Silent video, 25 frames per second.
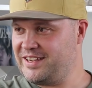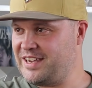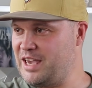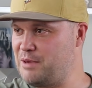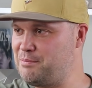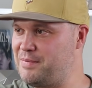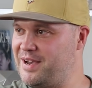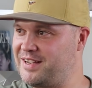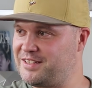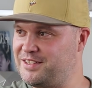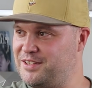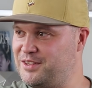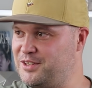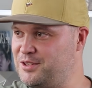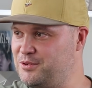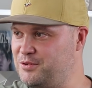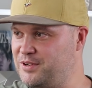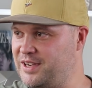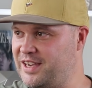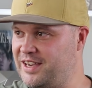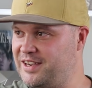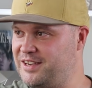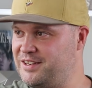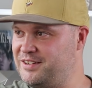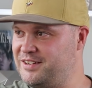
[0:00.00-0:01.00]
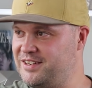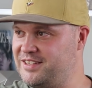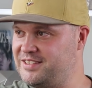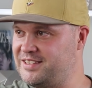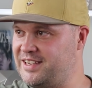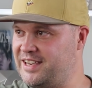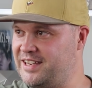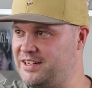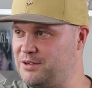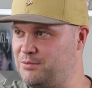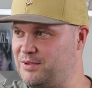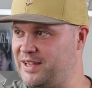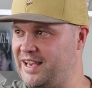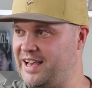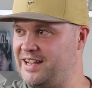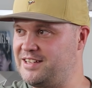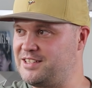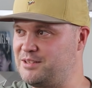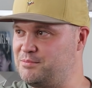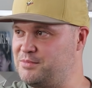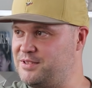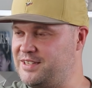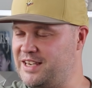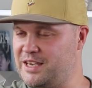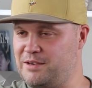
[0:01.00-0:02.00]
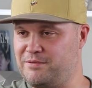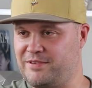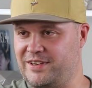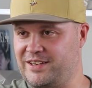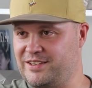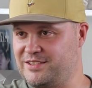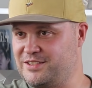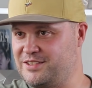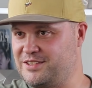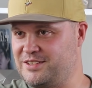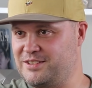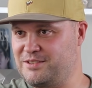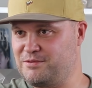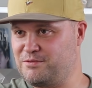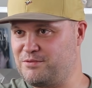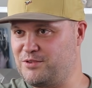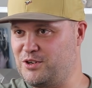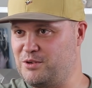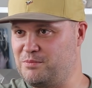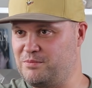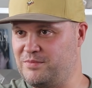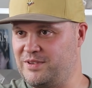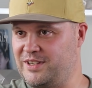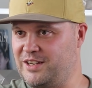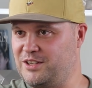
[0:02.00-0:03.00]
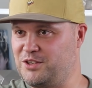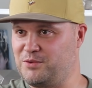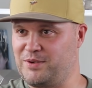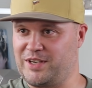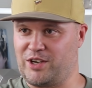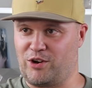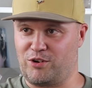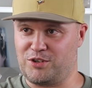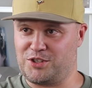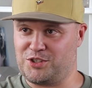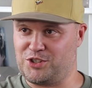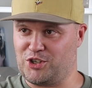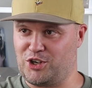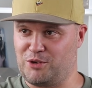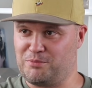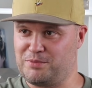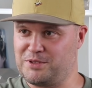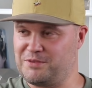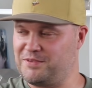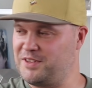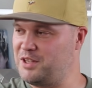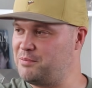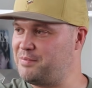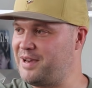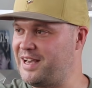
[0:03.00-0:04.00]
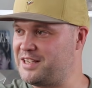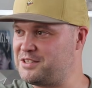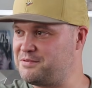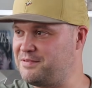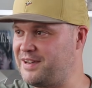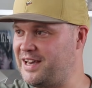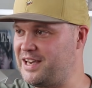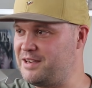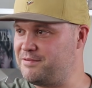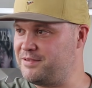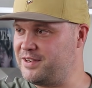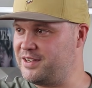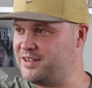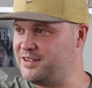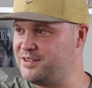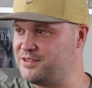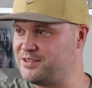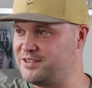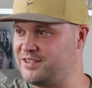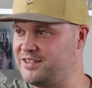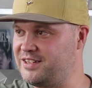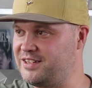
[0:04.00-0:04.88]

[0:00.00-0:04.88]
Came back to the UK and decided, well, I had some savings from doing odd jobs for the past 5 years,